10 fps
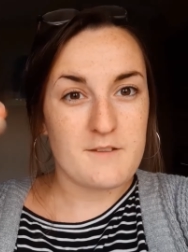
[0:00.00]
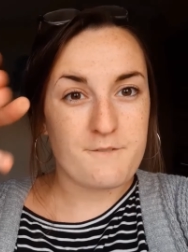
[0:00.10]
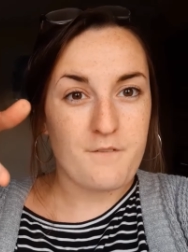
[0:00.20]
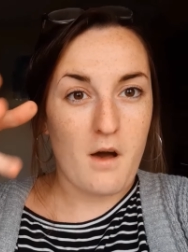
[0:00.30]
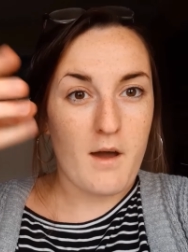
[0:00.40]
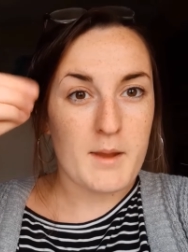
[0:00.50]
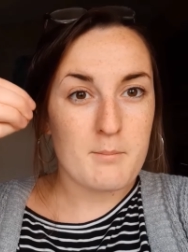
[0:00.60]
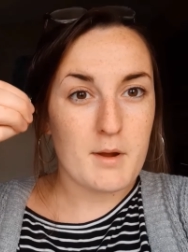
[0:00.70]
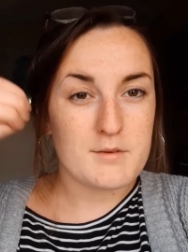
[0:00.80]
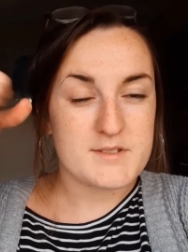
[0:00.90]
the fine
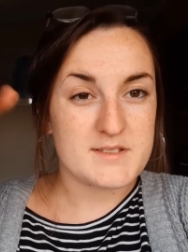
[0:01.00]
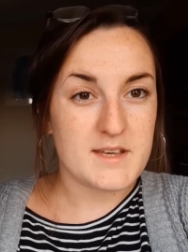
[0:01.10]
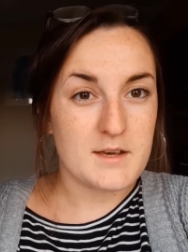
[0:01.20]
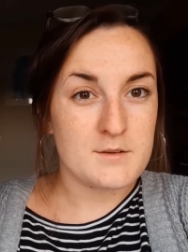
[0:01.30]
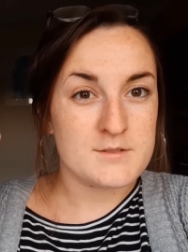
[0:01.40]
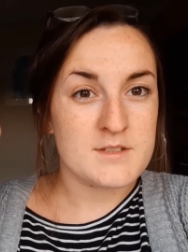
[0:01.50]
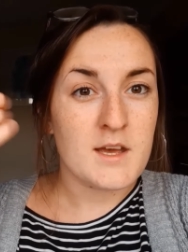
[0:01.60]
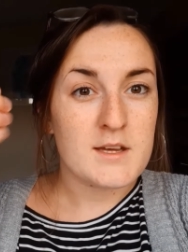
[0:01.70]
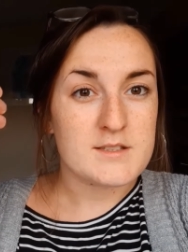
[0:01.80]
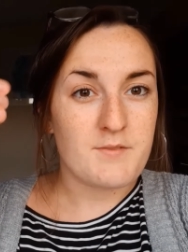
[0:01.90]
motor skills,
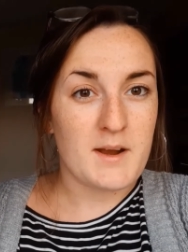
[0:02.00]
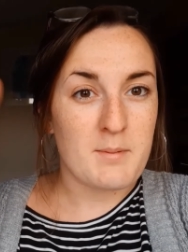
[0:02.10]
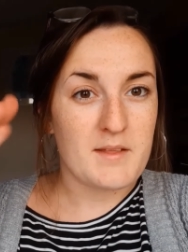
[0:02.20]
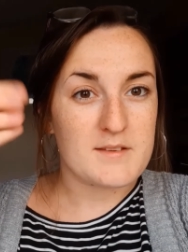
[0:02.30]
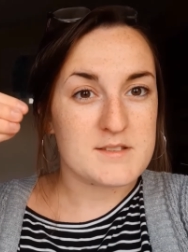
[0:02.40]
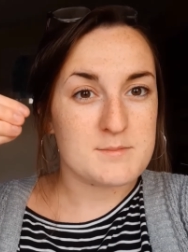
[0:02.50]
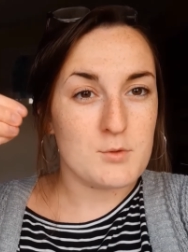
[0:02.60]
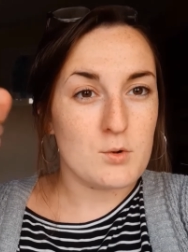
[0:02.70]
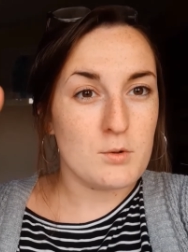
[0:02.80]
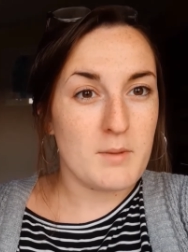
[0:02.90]
developing the
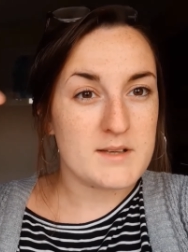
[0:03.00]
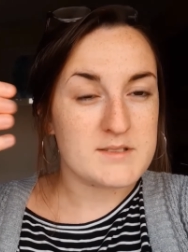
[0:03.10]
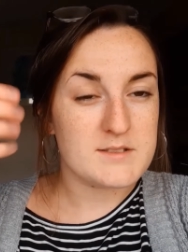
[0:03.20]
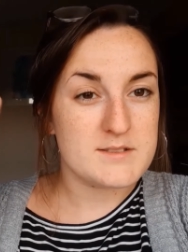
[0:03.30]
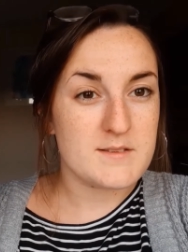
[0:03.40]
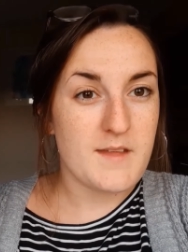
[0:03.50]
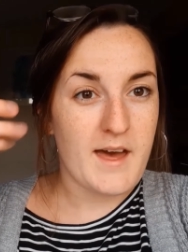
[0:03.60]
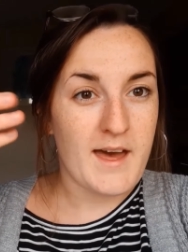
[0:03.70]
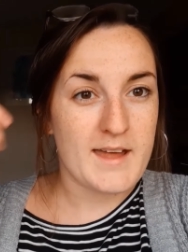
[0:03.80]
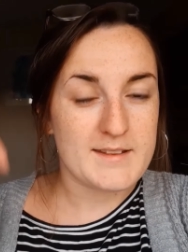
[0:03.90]
small muscles in their
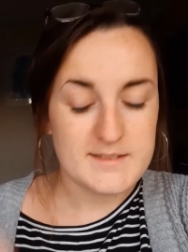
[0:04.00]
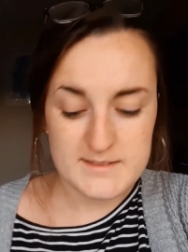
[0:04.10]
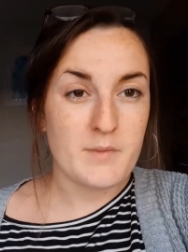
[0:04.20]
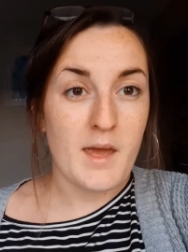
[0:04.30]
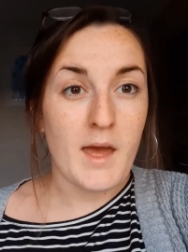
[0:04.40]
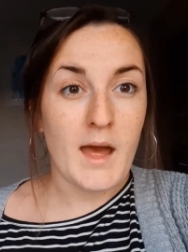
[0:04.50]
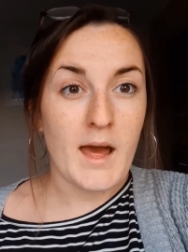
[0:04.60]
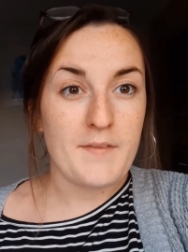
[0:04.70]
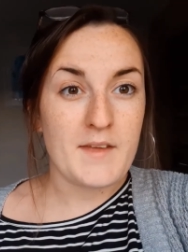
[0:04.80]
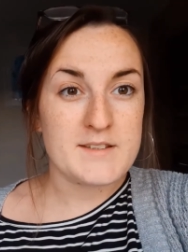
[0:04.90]
hands,
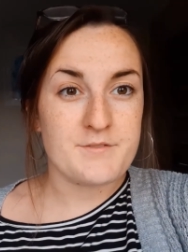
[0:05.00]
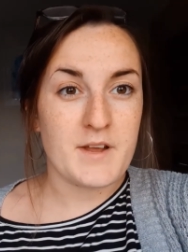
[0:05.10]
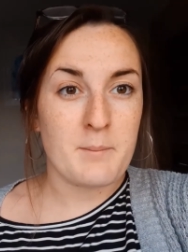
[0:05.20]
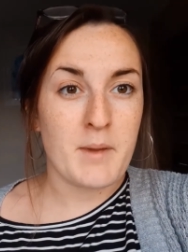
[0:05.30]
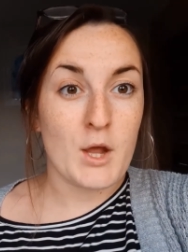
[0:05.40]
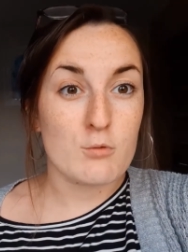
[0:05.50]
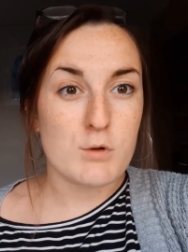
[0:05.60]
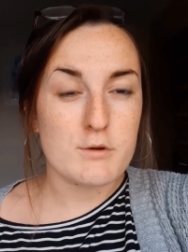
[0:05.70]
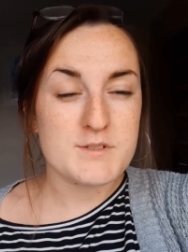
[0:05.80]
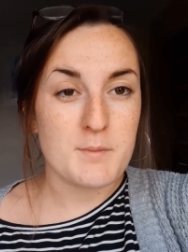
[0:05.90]
and they're developing
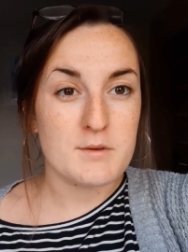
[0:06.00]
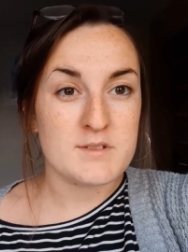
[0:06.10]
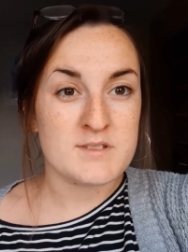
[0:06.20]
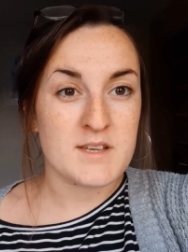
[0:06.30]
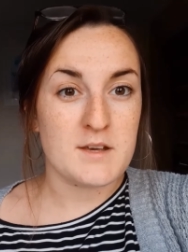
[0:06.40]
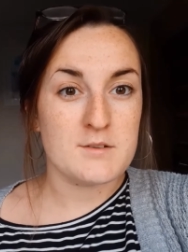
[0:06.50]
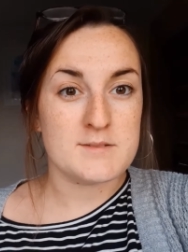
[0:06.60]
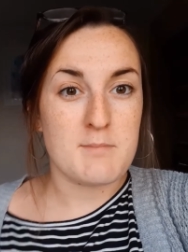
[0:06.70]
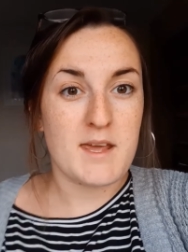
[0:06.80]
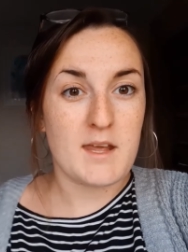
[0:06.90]
gross motor skills,
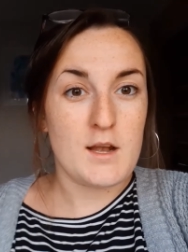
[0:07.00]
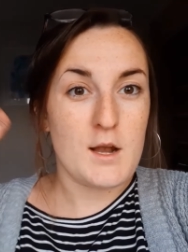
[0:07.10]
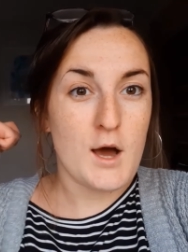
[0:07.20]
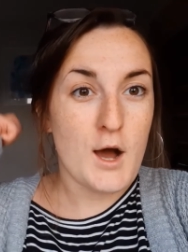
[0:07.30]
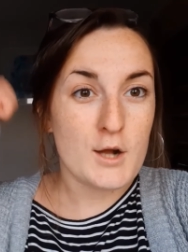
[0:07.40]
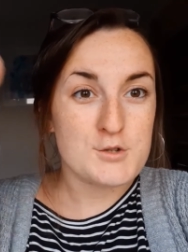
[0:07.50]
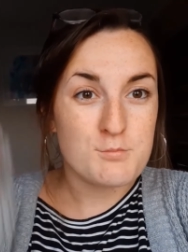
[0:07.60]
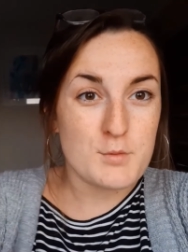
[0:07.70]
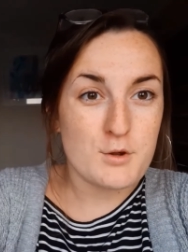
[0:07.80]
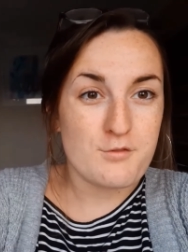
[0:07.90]
making large
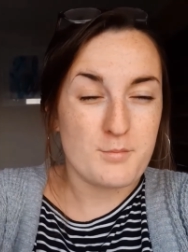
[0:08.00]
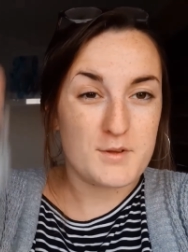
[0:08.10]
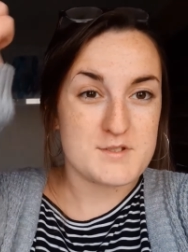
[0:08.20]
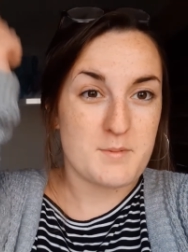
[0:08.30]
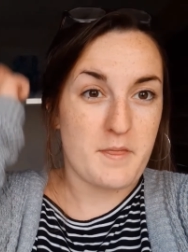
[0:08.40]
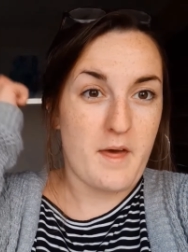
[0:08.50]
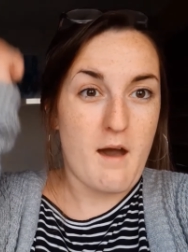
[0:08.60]
movements with their